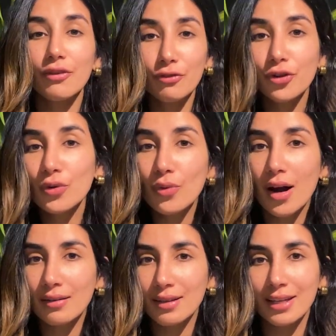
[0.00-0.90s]
if you
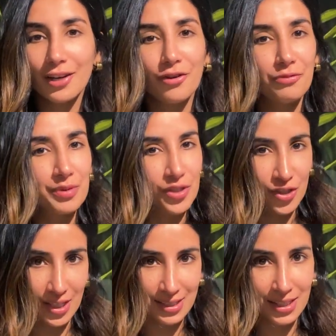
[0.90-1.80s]
are thinking of
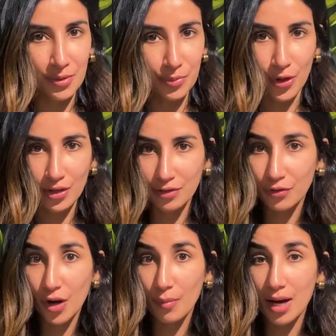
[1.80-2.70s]
purchasing a product
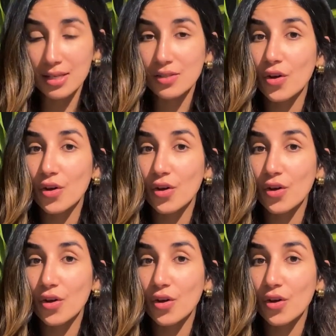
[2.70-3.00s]
from us,